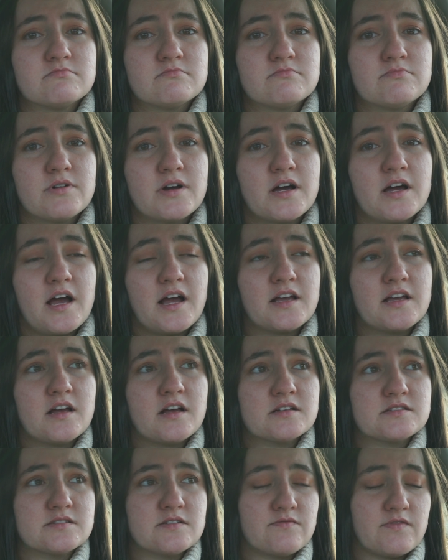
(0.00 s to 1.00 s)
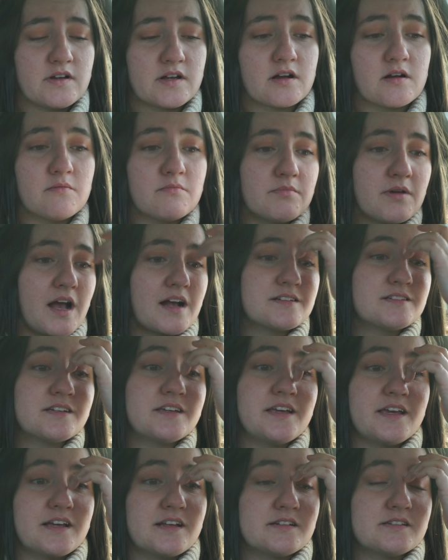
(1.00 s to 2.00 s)
But I guess if I come back to
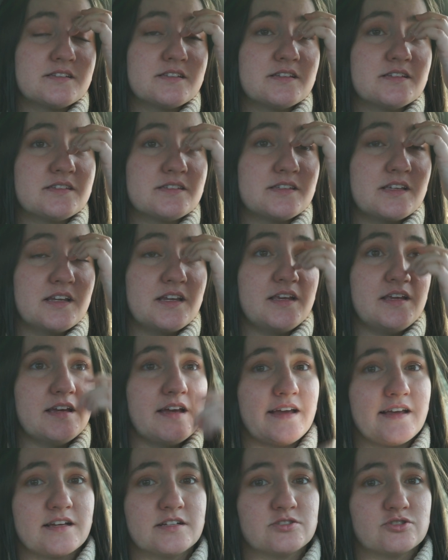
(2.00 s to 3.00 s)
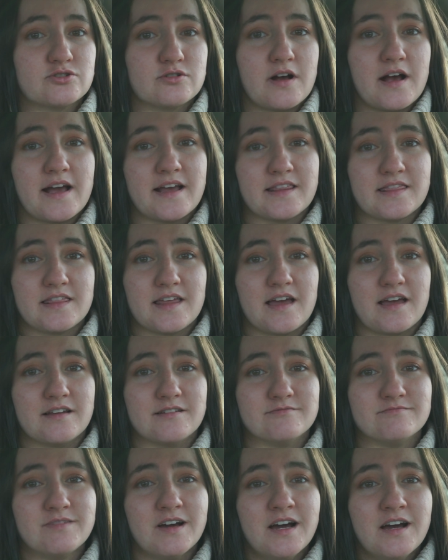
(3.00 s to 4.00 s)
Kansas City, I can try it
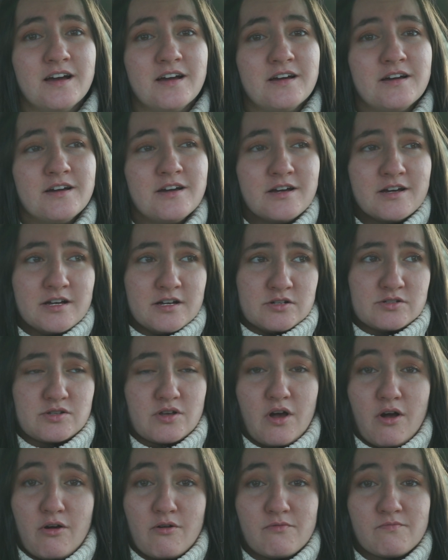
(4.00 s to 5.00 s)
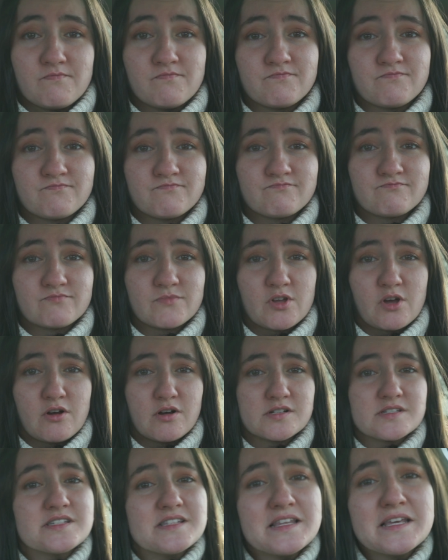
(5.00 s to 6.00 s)
then. So
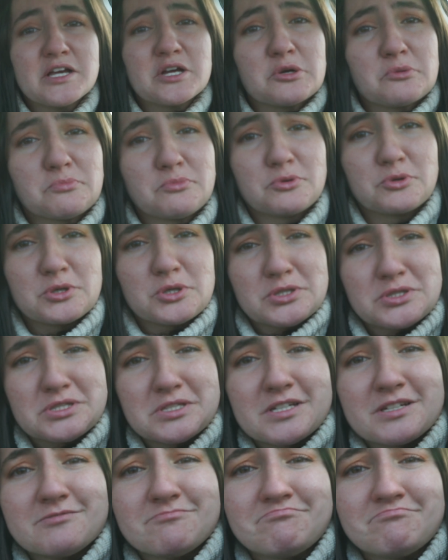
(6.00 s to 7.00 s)
on to the airport.